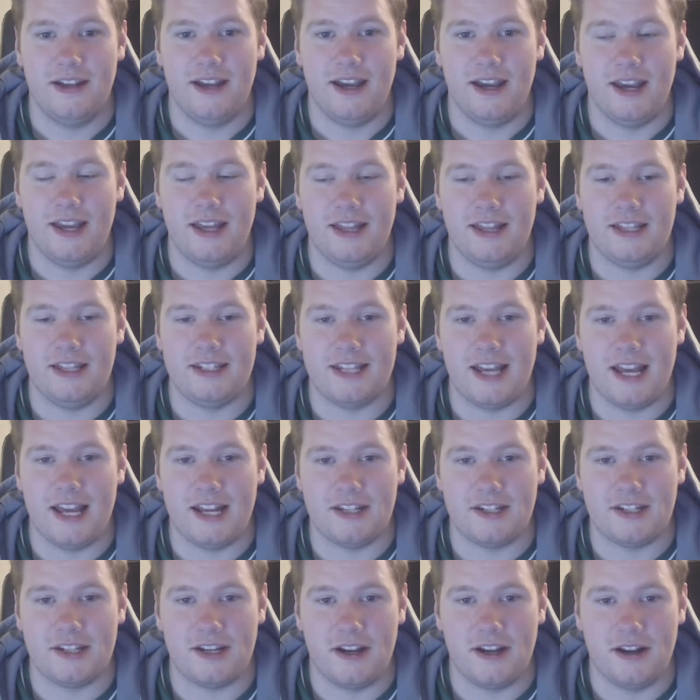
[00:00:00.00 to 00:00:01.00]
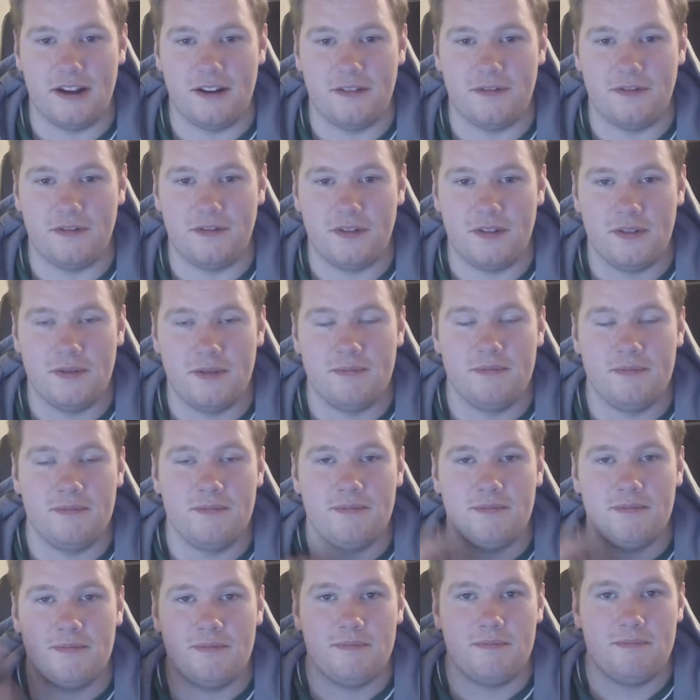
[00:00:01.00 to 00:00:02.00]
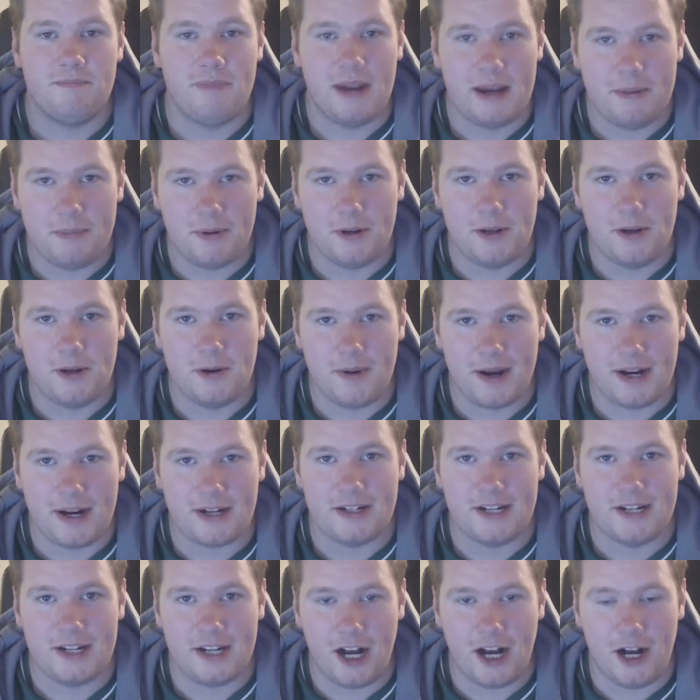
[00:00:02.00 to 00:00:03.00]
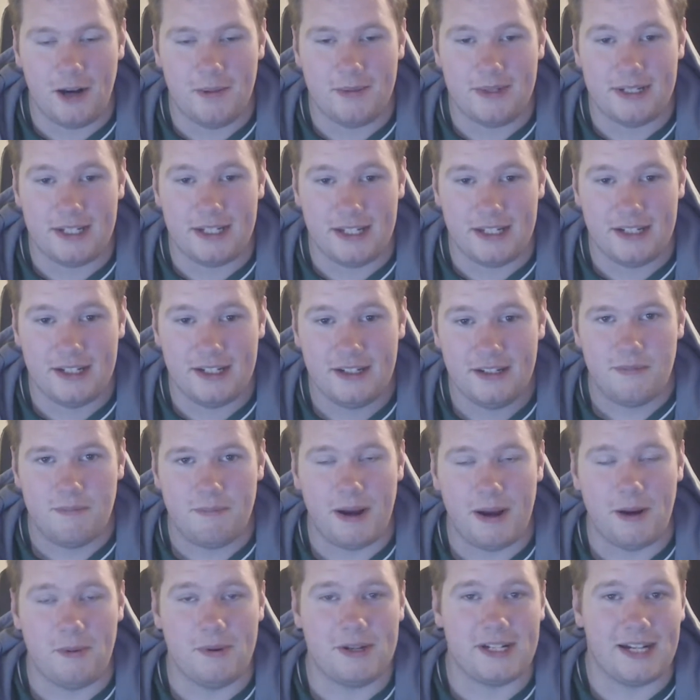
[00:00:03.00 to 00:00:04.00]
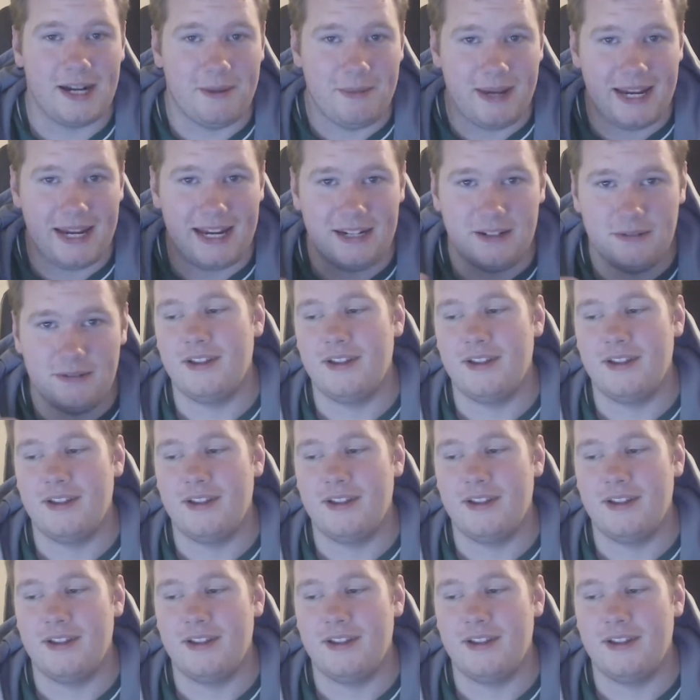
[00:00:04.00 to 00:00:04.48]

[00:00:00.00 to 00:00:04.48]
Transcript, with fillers: in the sense of people who actually commented. By which I mean,